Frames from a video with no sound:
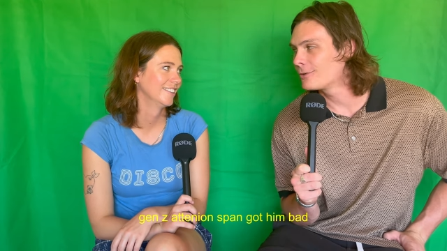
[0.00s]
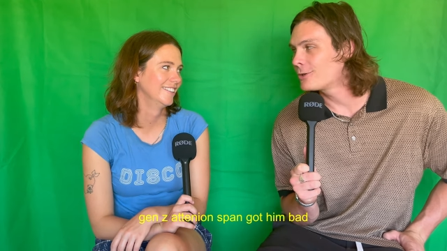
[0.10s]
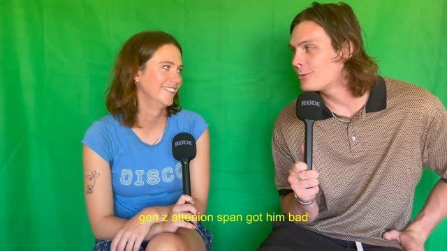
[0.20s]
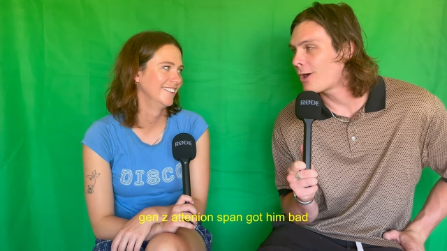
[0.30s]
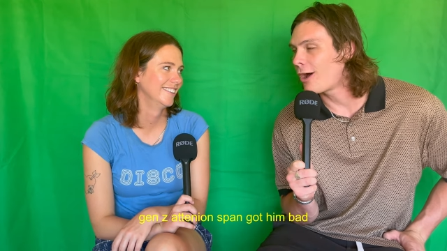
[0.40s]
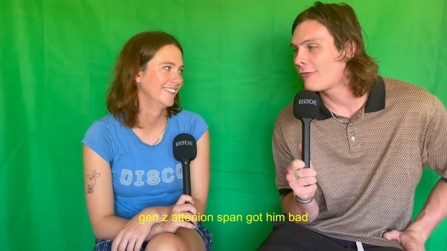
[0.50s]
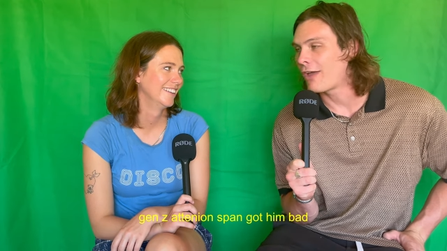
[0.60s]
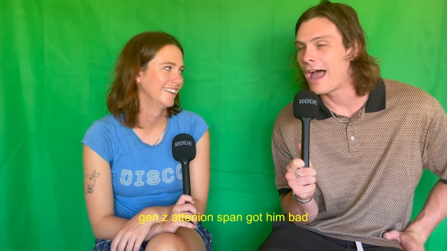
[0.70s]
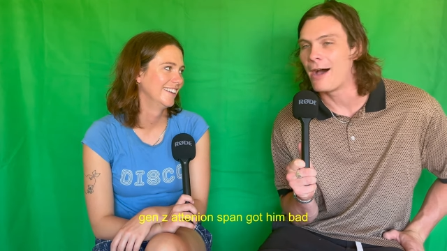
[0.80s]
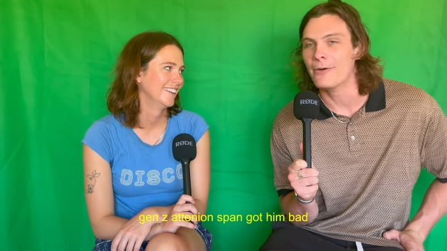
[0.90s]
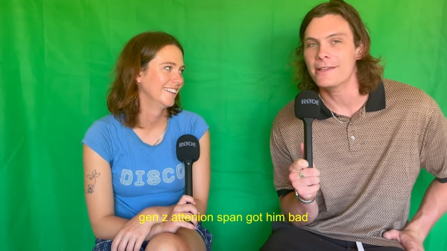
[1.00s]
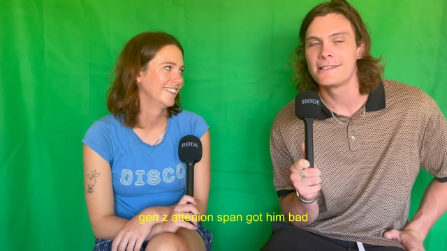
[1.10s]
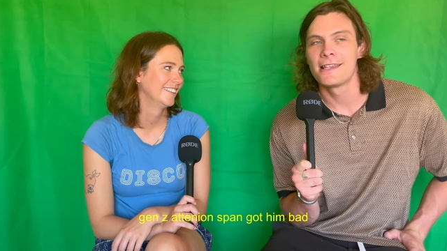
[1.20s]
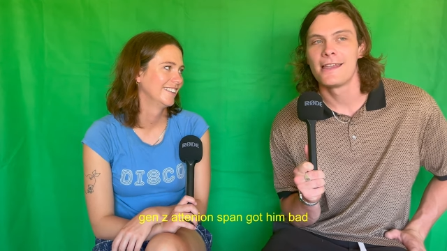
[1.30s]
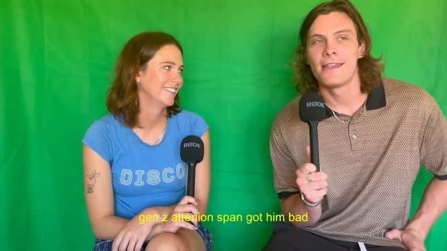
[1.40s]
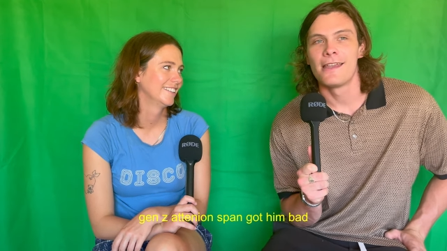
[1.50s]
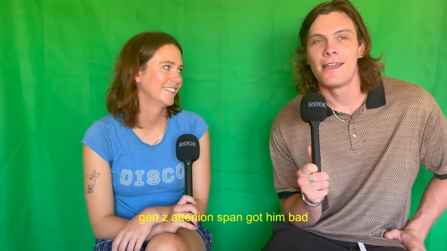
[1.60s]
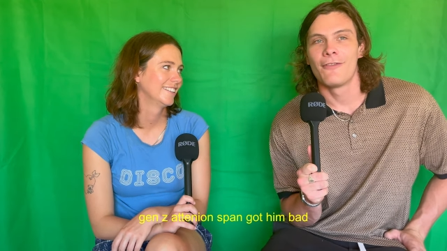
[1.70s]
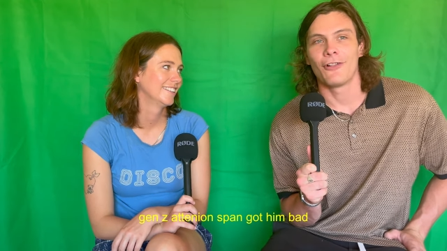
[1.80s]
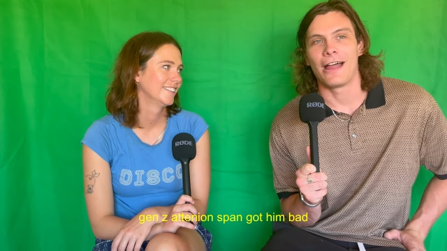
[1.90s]
Speaker 1: Two and a half hours
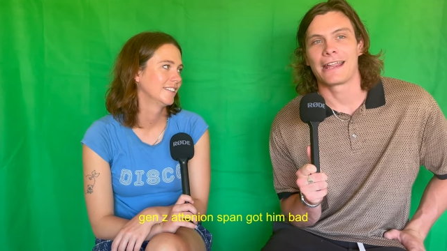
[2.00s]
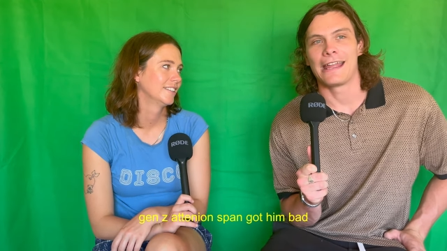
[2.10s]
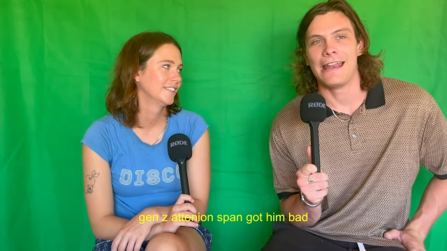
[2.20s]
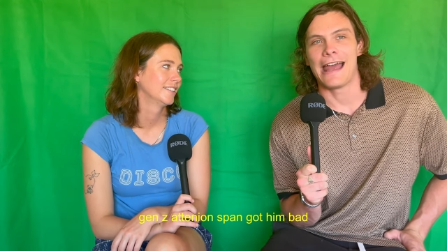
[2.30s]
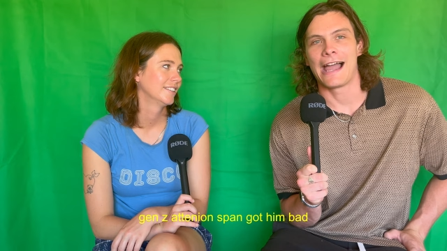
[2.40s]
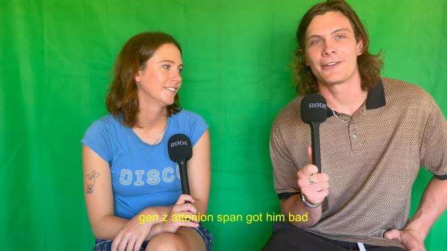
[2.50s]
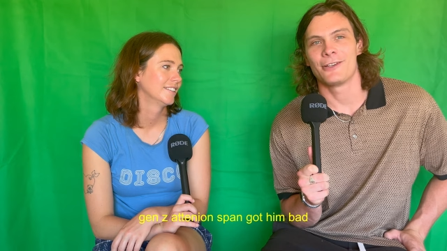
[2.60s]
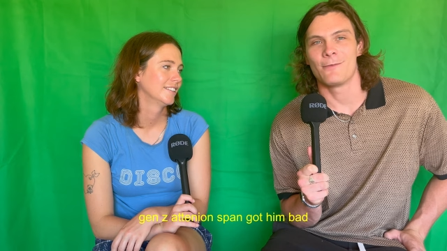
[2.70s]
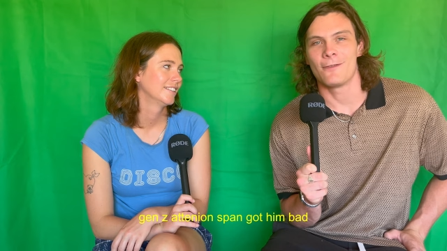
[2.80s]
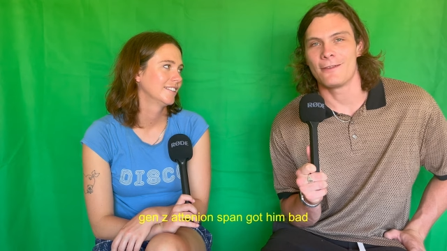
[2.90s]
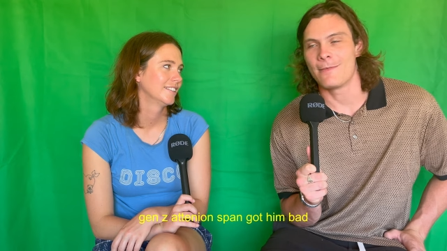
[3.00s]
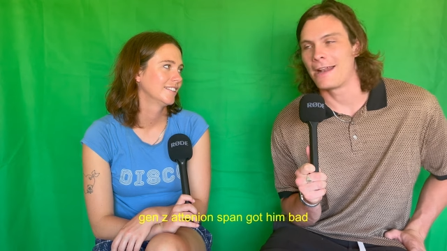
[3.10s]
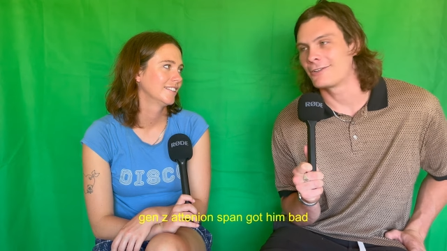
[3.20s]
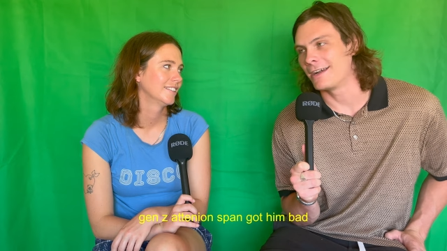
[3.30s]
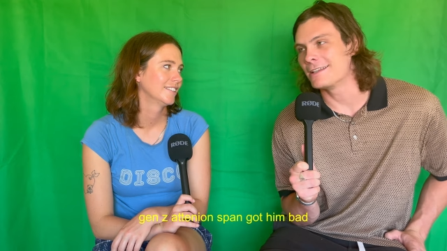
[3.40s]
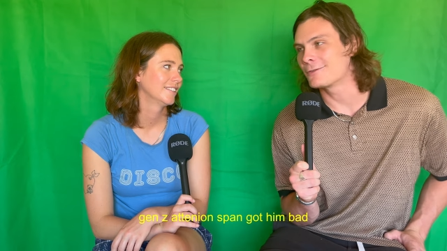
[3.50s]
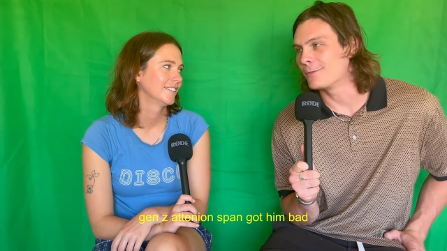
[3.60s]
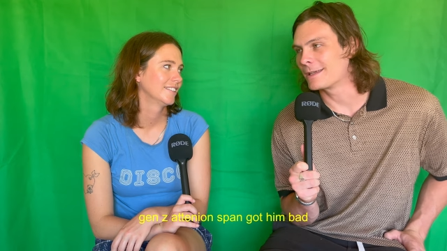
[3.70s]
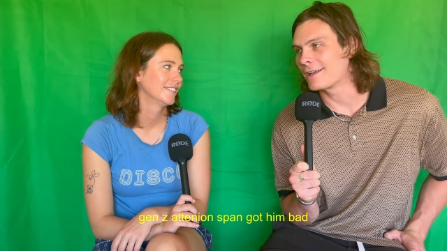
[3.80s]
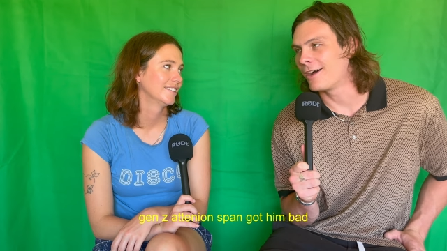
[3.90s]
for like an action movie about
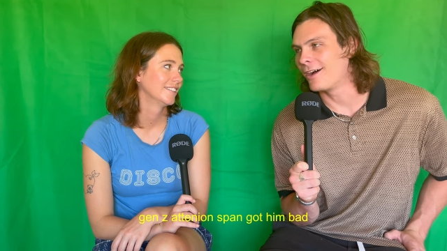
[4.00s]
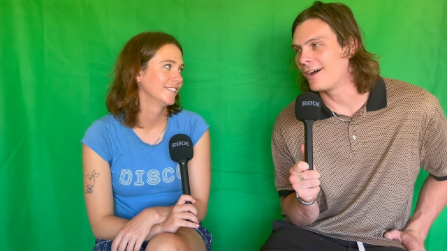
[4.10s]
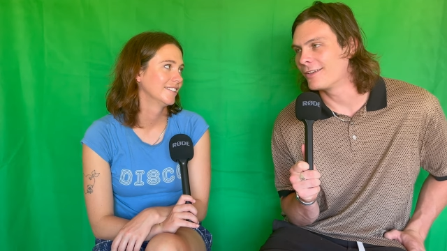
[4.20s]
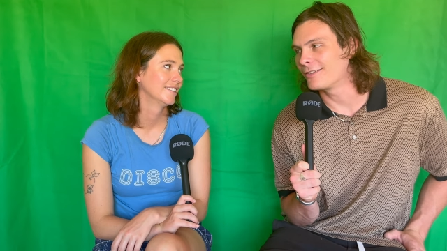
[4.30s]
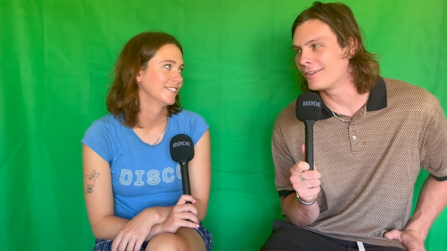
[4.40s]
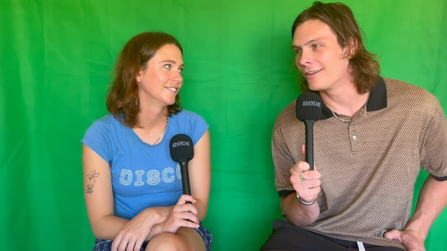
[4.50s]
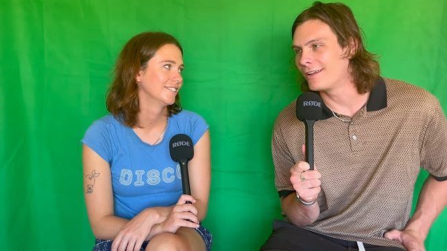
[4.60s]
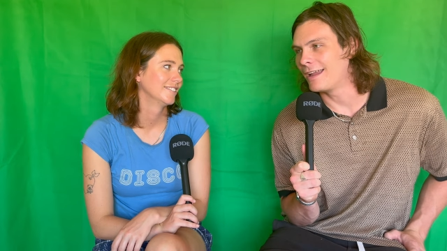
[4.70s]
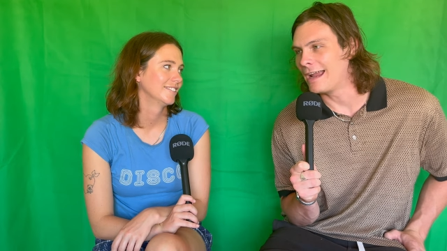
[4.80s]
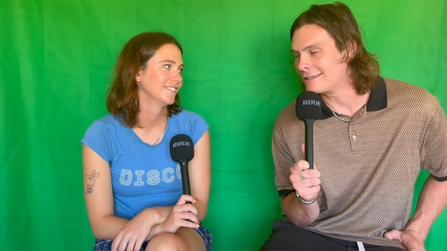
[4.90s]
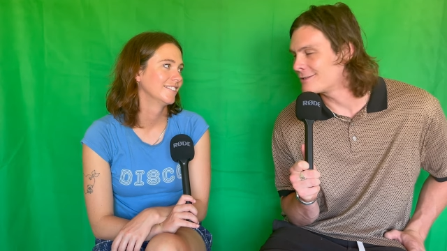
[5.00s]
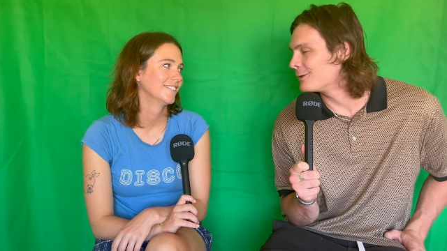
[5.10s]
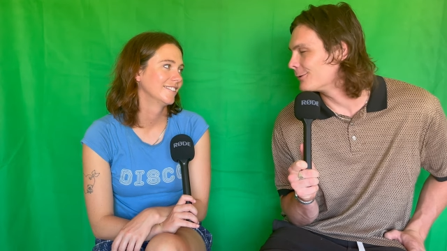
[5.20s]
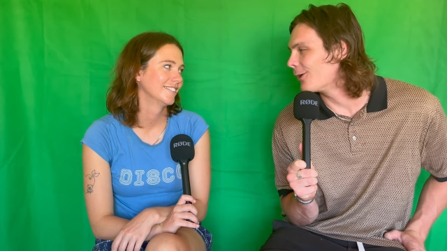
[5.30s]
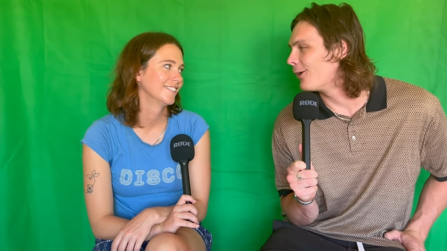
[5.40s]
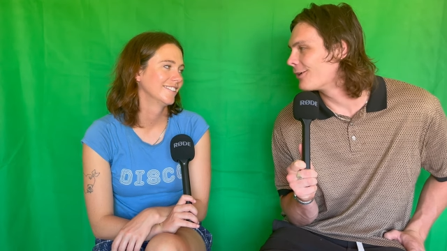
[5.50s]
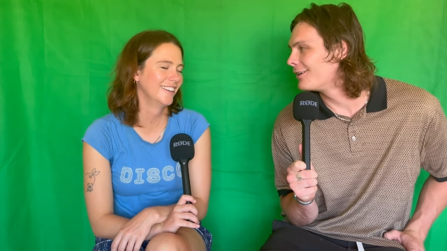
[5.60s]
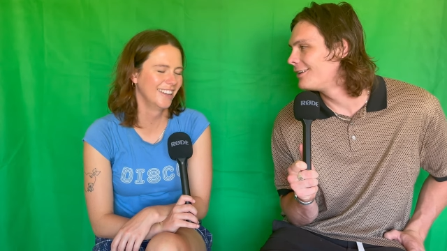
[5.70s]
transforming cars. It's too long.